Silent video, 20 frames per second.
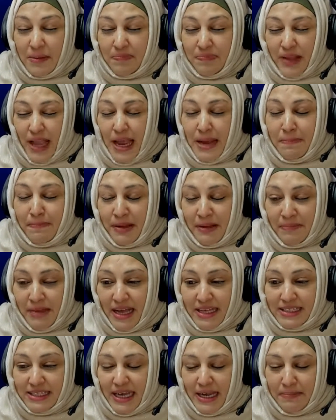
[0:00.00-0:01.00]
AP
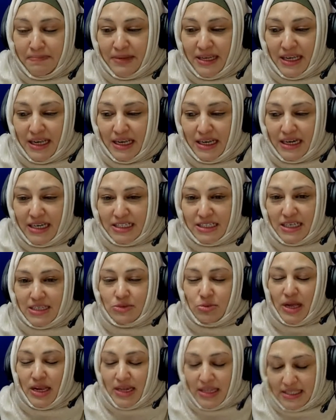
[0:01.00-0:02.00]
maths, AP English, as
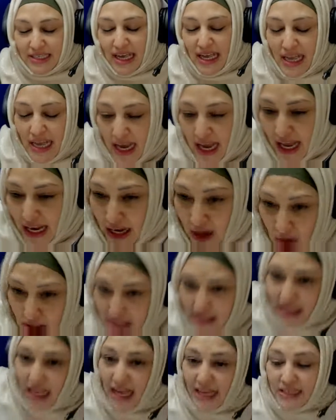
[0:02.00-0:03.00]
well as LO
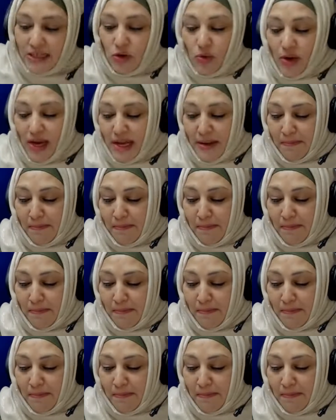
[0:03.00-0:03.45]
is underway.